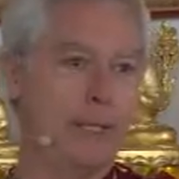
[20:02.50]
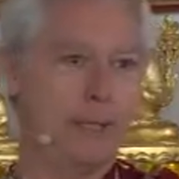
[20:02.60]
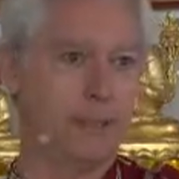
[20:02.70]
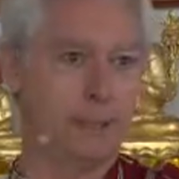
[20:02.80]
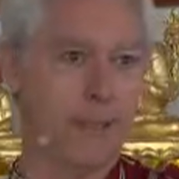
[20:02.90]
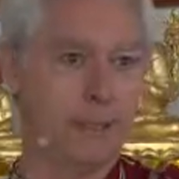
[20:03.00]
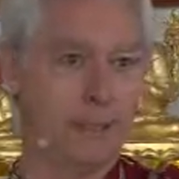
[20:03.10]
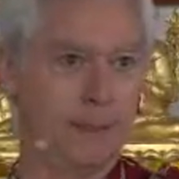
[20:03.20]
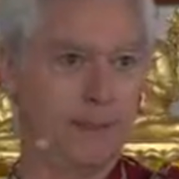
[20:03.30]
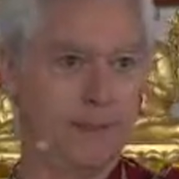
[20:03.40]
anything's
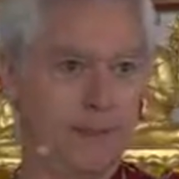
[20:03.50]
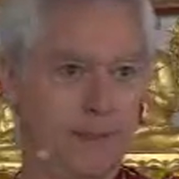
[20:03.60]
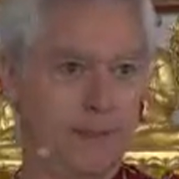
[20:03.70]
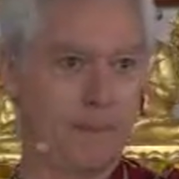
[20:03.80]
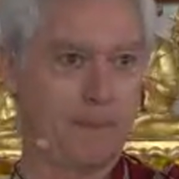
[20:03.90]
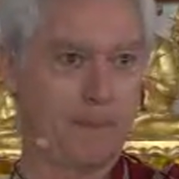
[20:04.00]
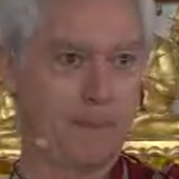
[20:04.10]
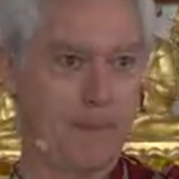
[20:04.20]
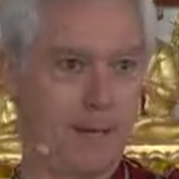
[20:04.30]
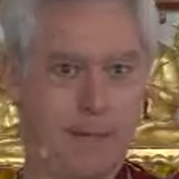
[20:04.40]
arising.
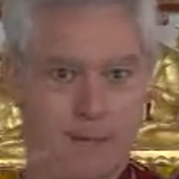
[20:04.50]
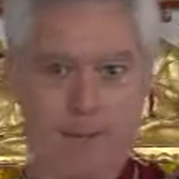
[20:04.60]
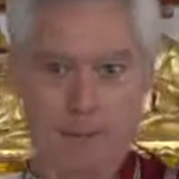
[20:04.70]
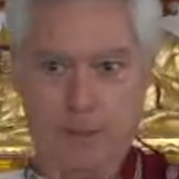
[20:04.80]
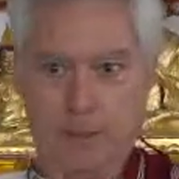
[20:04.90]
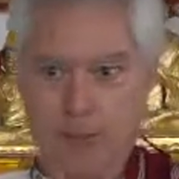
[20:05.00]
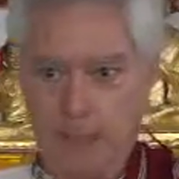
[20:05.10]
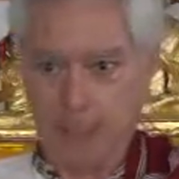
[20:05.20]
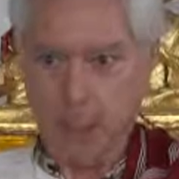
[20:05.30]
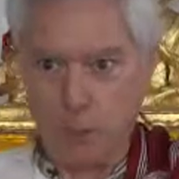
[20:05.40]
Right?
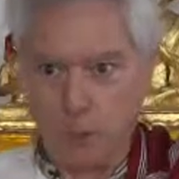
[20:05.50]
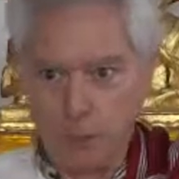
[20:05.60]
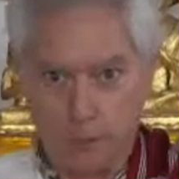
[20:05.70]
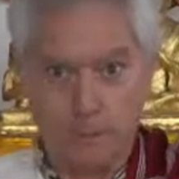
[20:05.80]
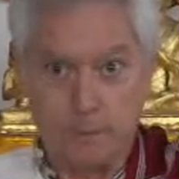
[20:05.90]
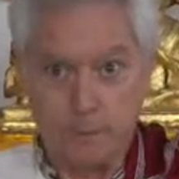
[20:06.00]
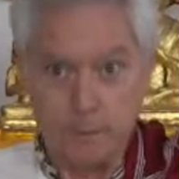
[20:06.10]
It's intervals in it.